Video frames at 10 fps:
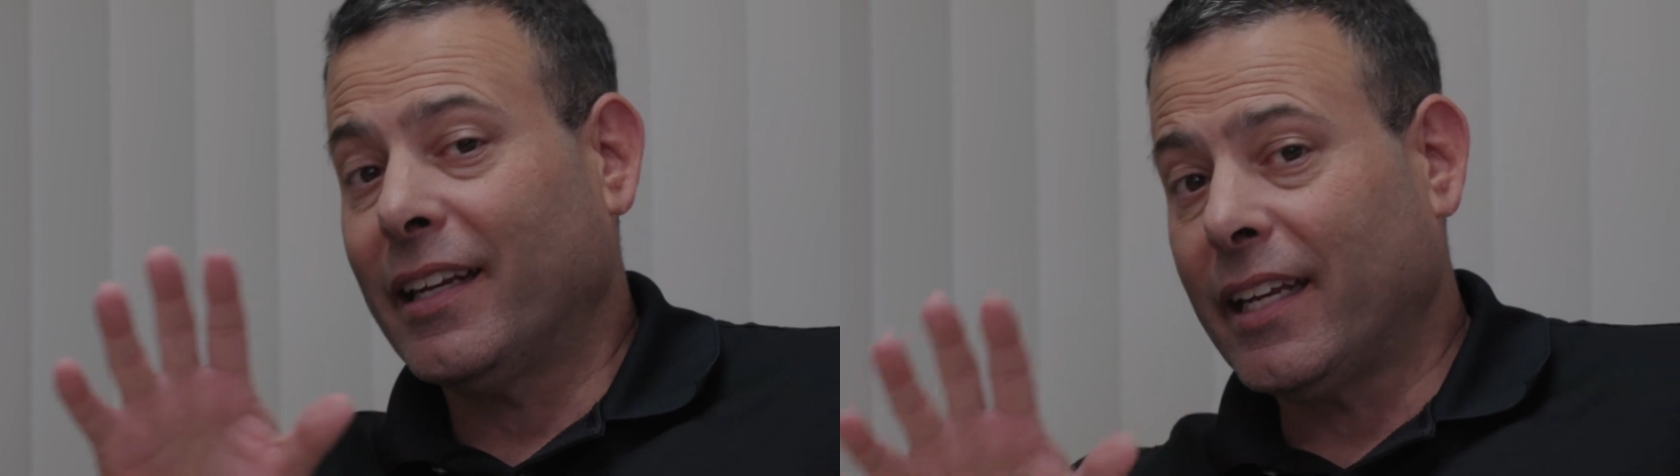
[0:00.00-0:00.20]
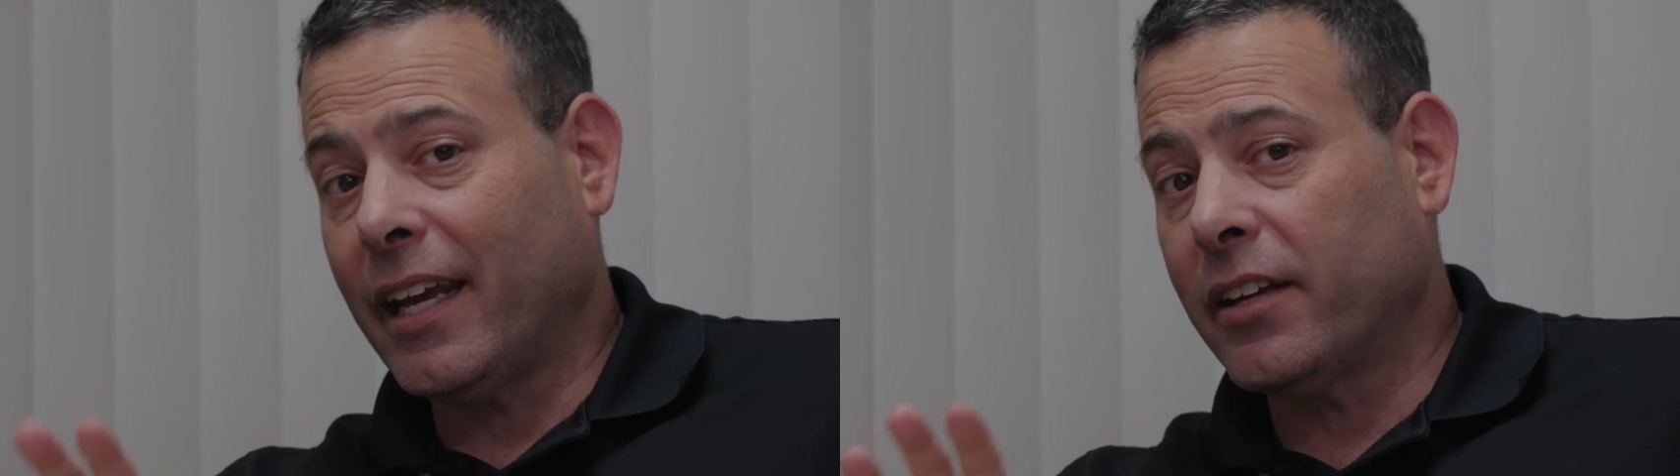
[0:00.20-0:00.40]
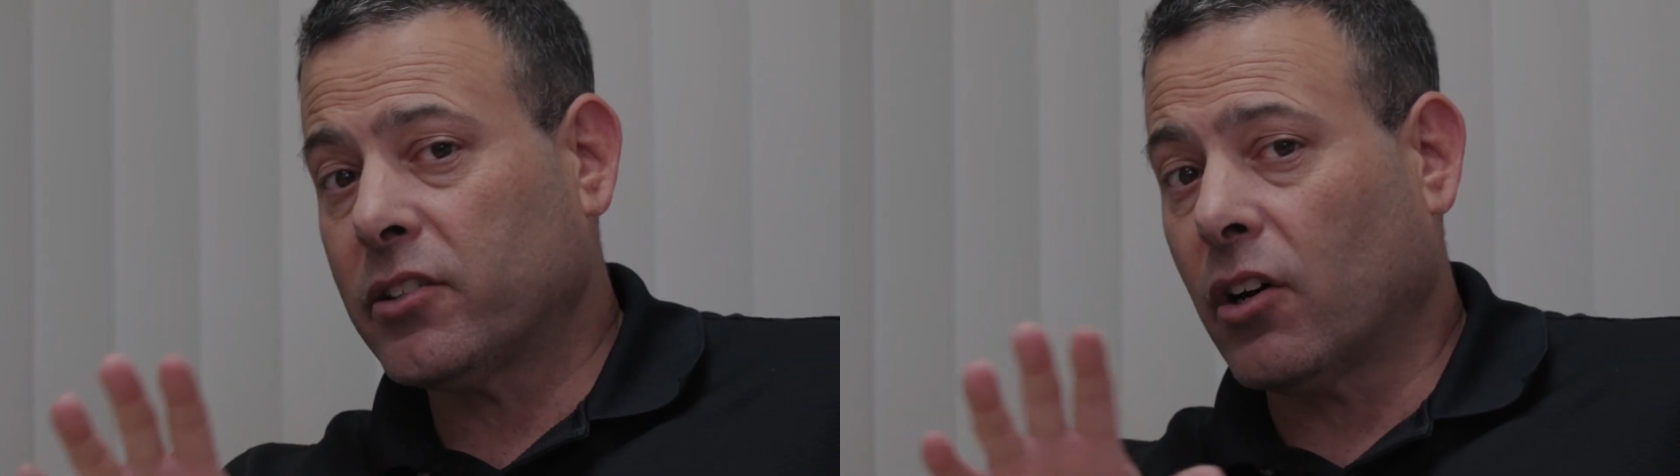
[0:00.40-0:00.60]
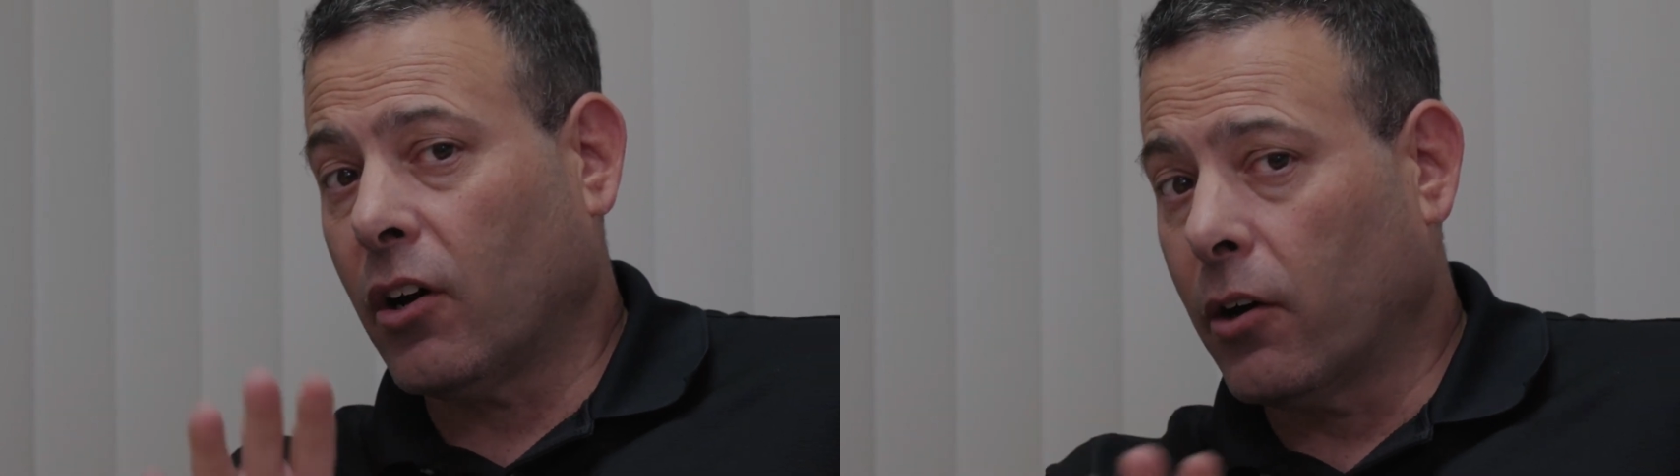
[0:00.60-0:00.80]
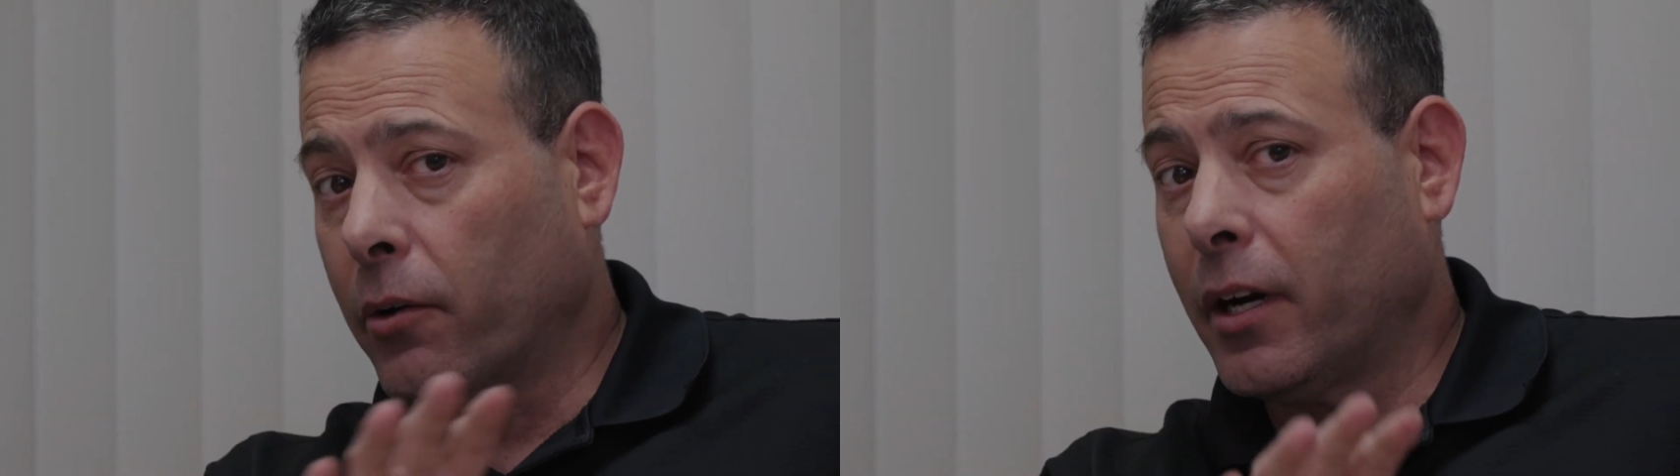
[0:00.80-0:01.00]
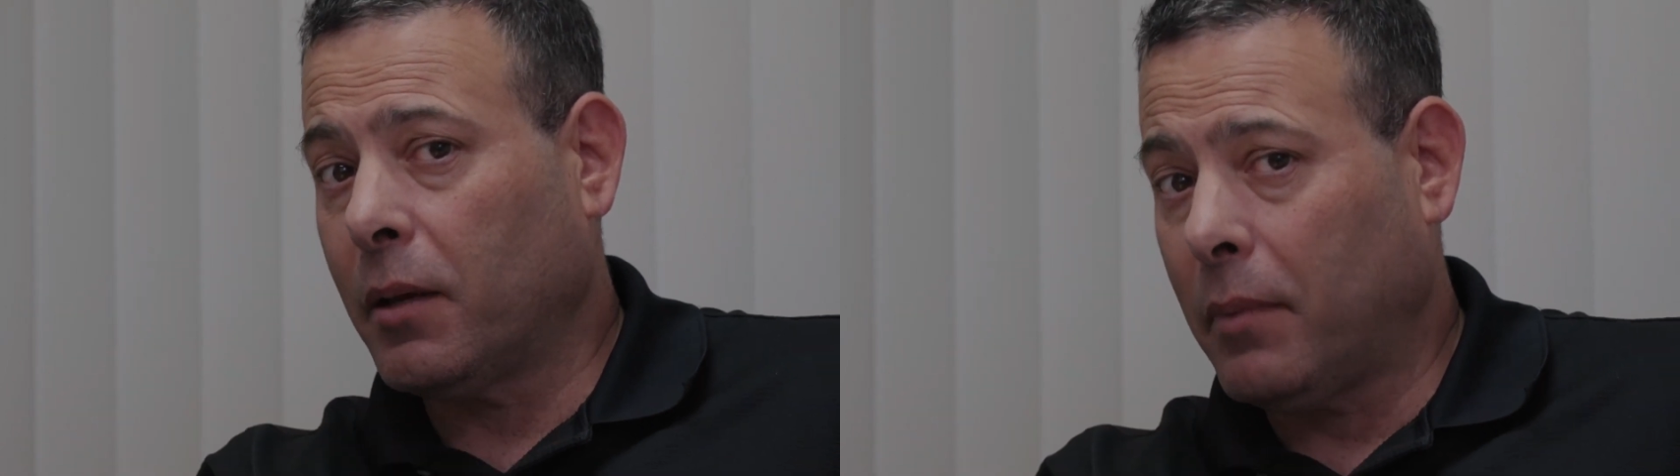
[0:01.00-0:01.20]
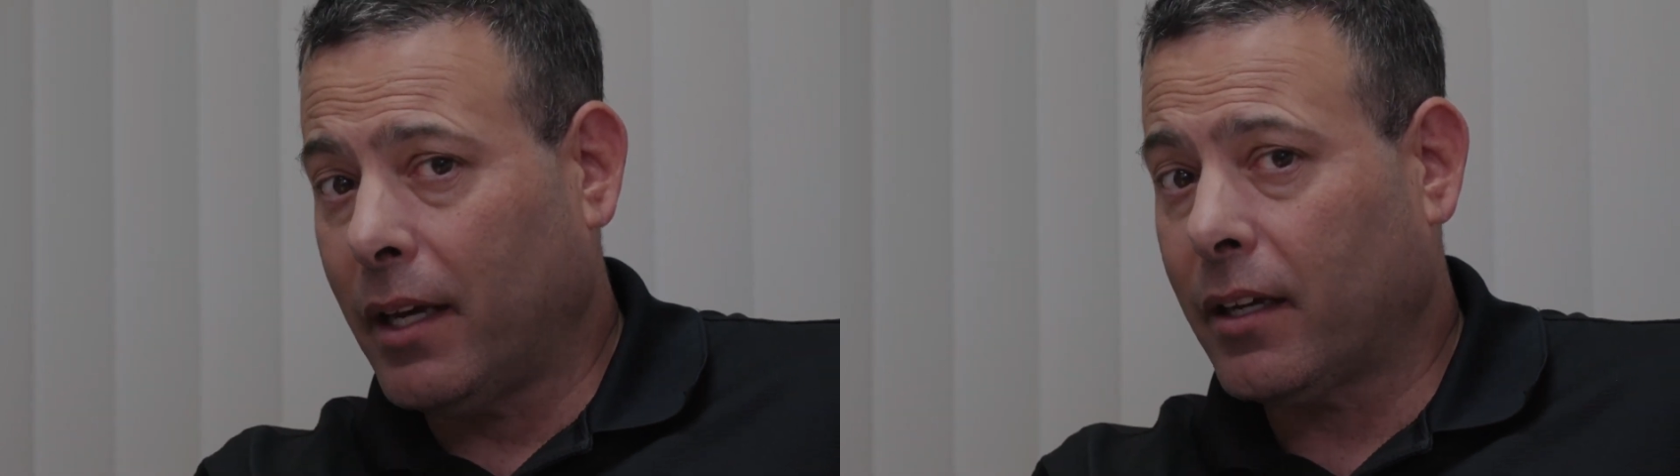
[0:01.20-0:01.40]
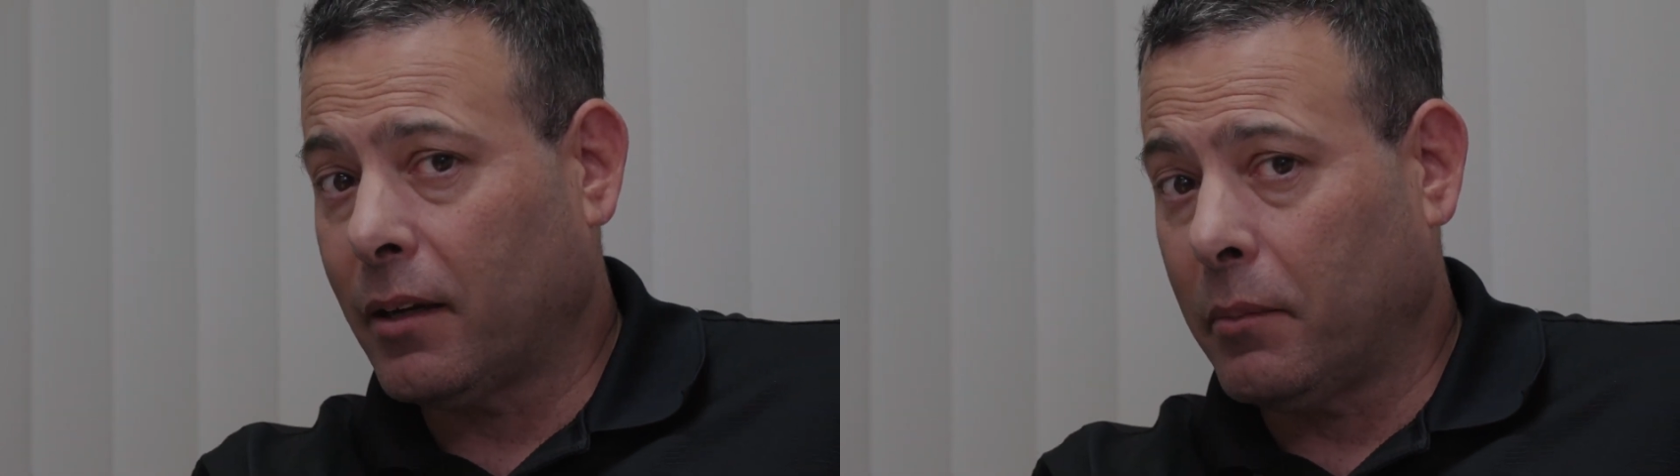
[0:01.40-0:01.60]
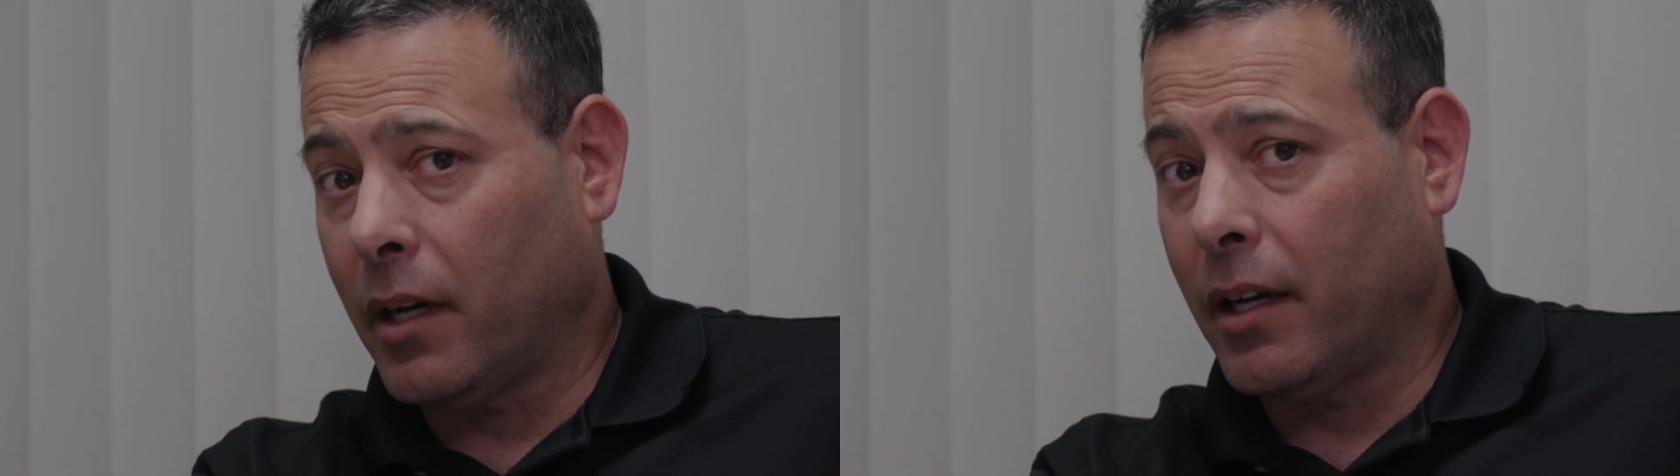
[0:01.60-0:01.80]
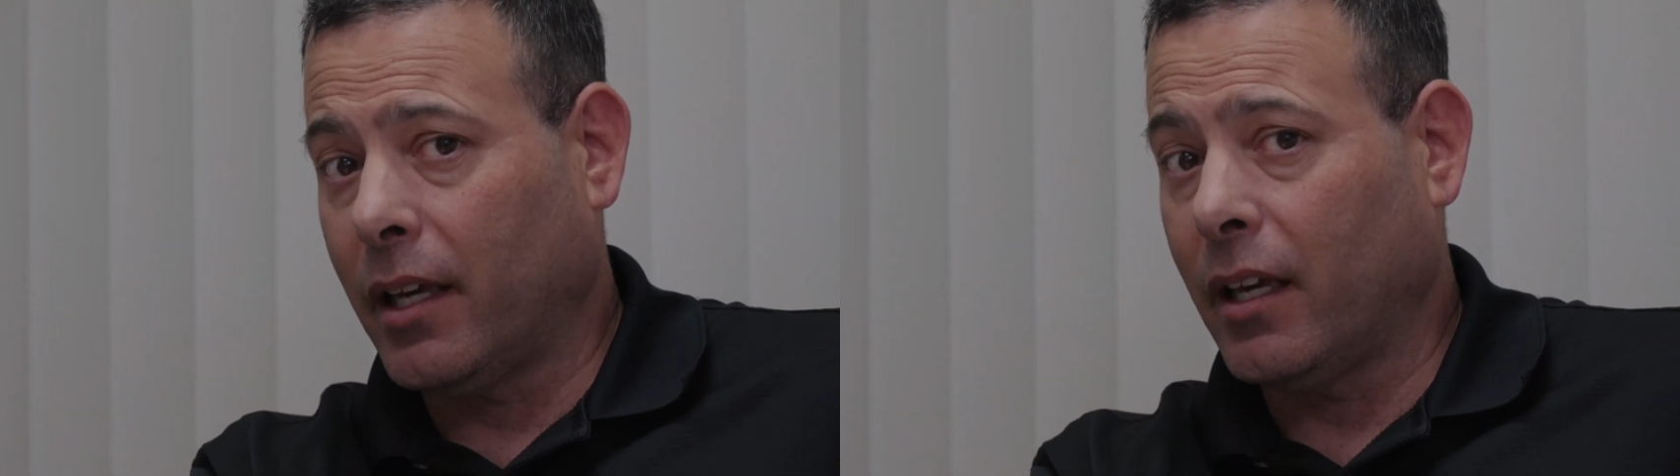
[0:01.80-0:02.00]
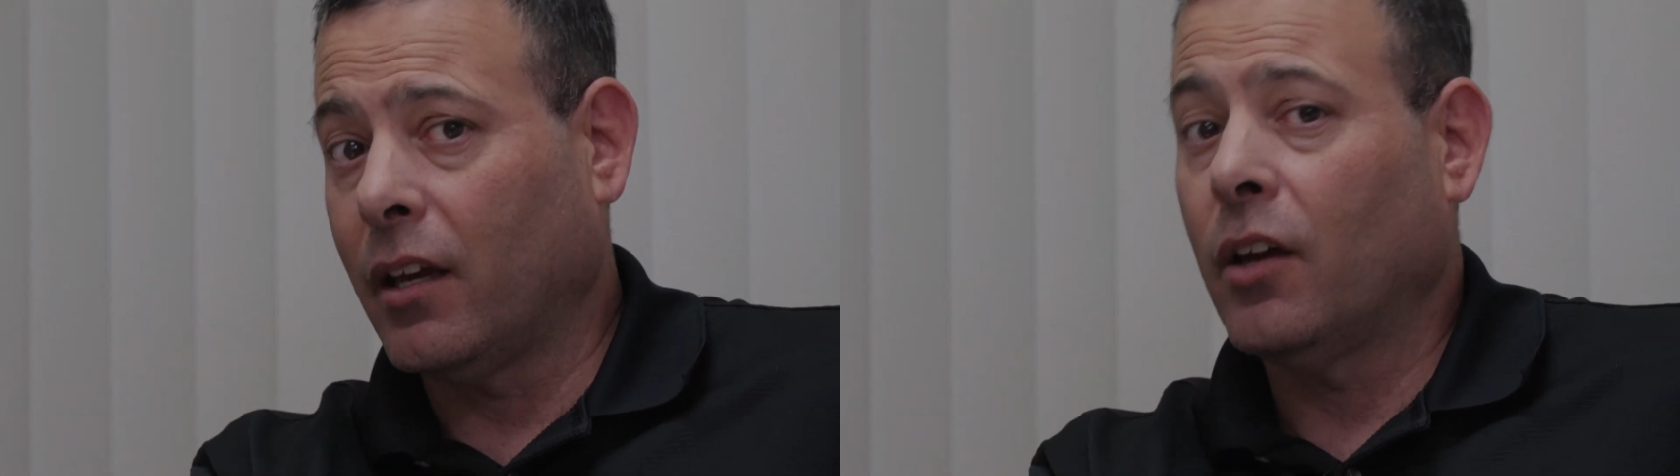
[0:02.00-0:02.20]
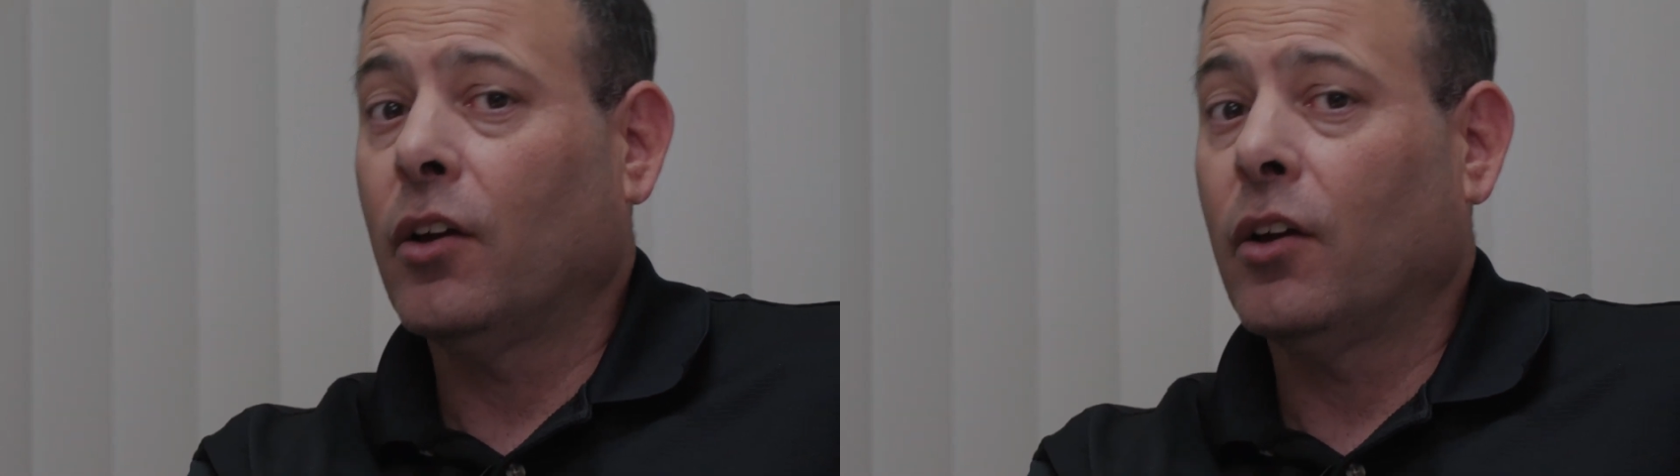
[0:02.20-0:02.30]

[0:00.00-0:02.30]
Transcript: Dan's already making money